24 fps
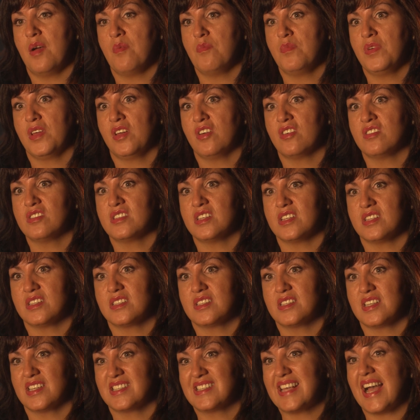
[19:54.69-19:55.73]
because
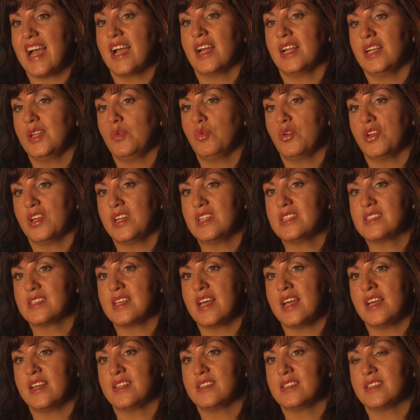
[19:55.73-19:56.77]
it's exactly what I'd
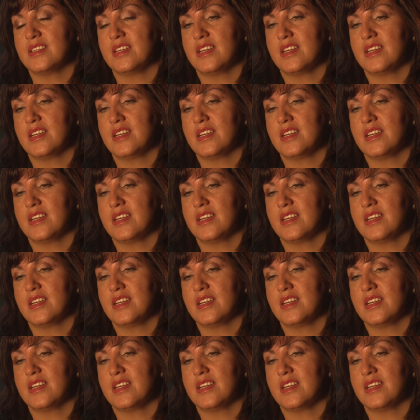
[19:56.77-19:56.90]
said.